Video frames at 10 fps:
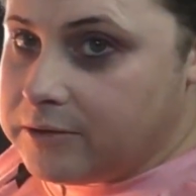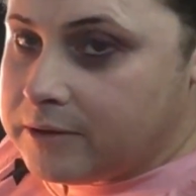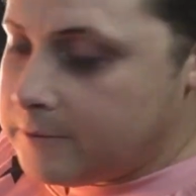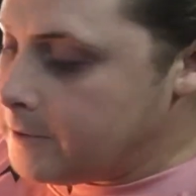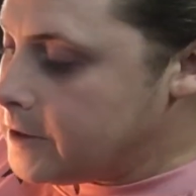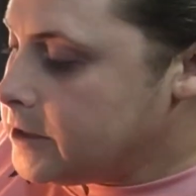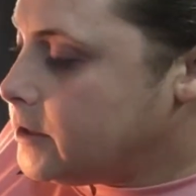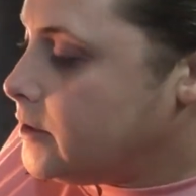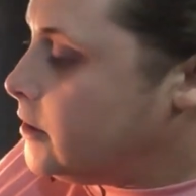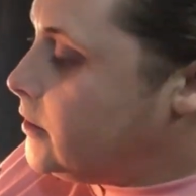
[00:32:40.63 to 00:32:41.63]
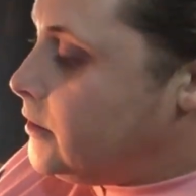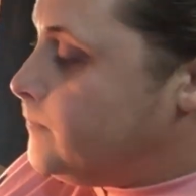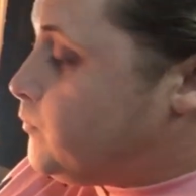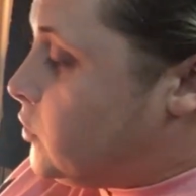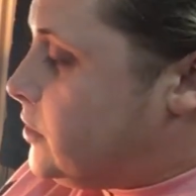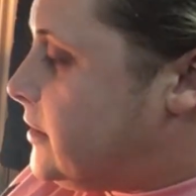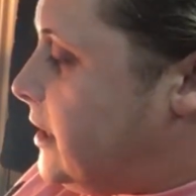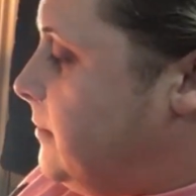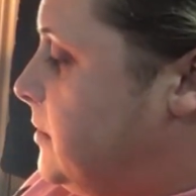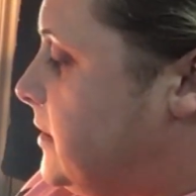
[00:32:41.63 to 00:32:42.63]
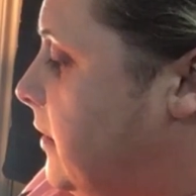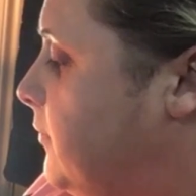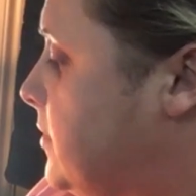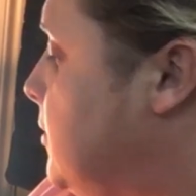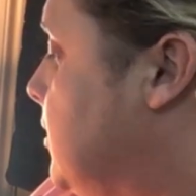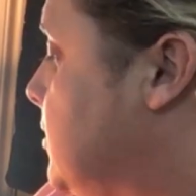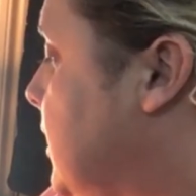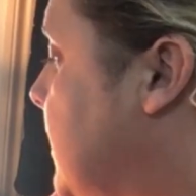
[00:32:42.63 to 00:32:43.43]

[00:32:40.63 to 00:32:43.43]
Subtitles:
and steamed stuff as well, so